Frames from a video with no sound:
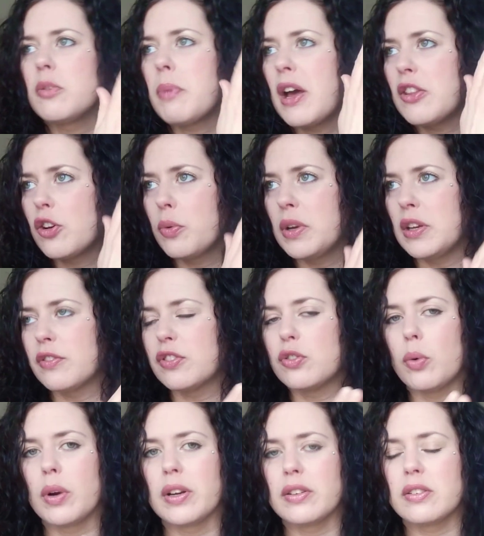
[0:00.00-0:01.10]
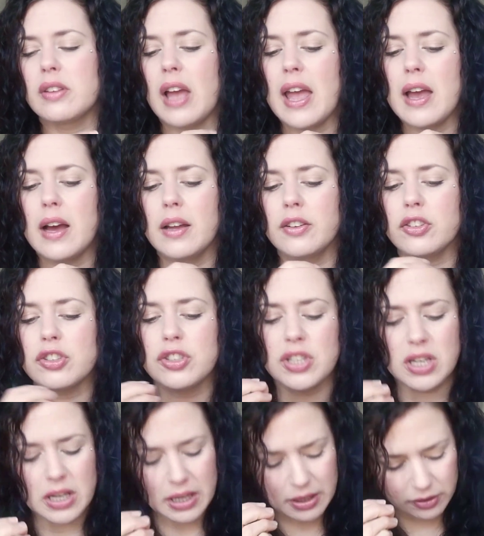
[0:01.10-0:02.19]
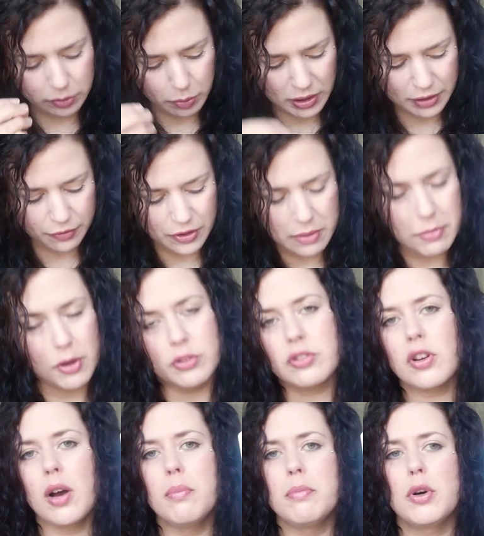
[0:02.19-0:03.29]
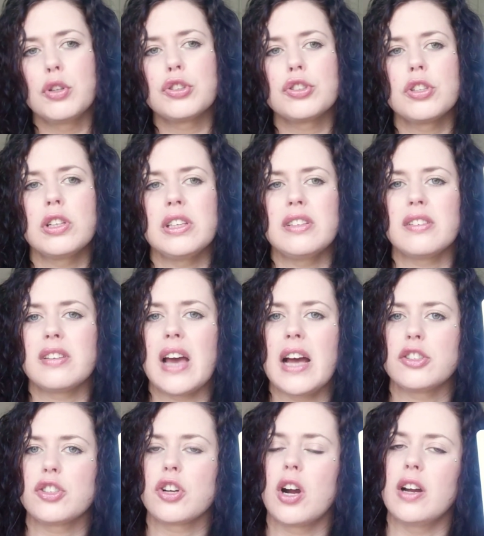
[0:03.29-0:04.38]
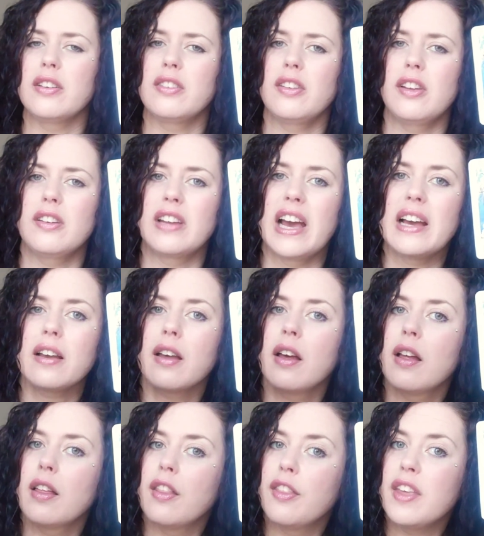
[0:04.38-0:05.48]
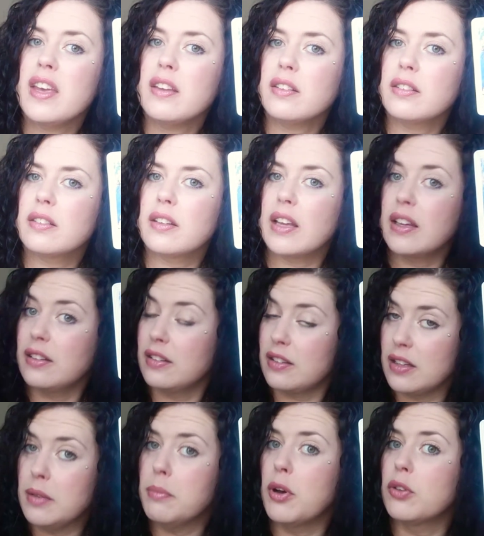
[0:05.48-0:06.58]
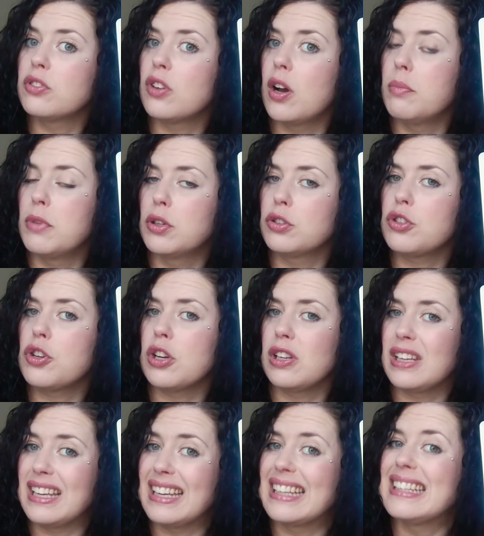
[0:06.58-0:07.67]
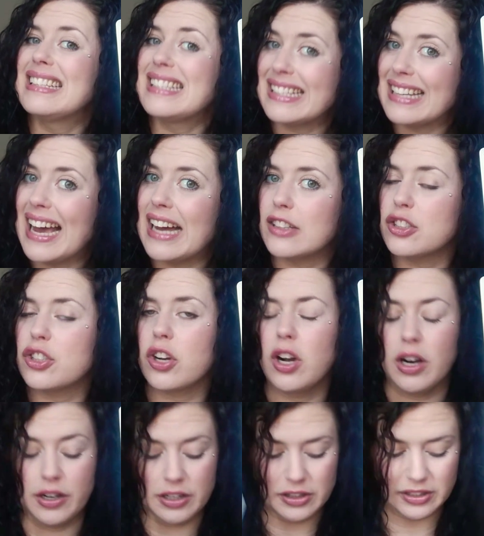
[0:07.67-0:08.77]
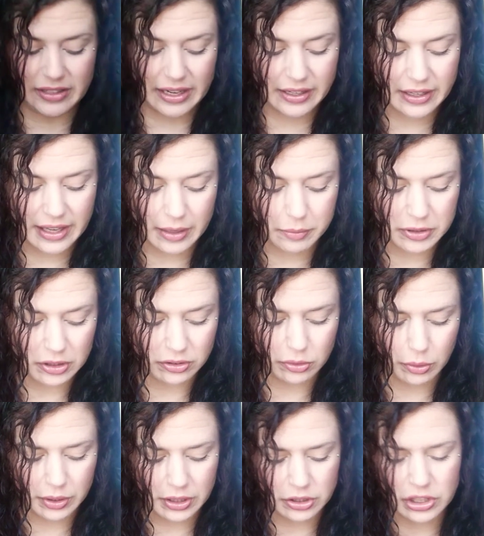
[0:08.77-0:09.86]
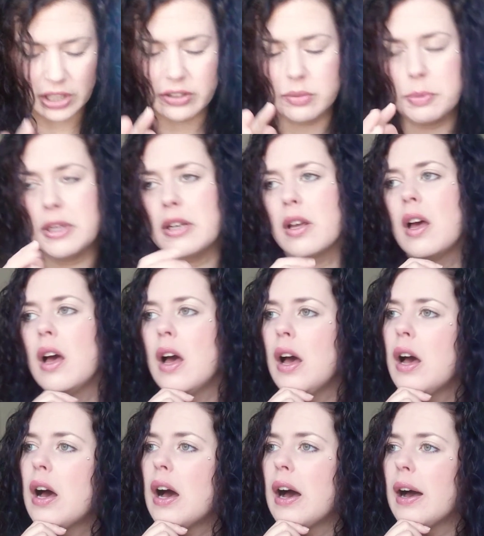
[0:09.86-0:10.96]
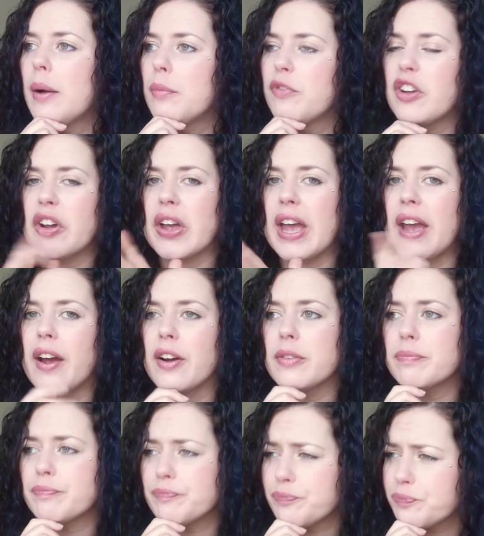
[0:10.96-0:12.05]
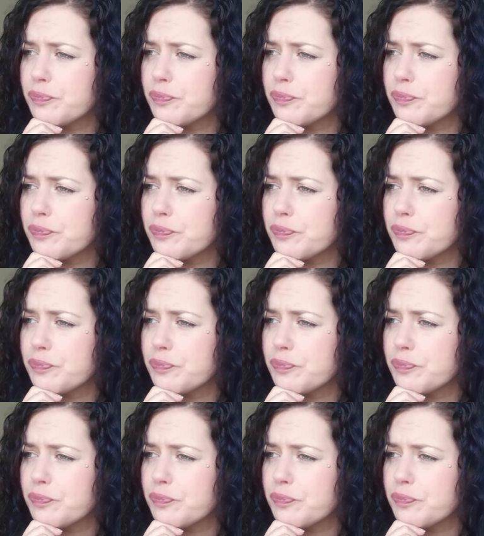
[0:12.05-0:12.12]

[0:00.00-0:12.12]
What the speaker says: by the Queen of Swords, and she is one of the most emotionally detached cards in the deck. This is the most emotionally detached card in the deck, again with the sword adjustment, very air.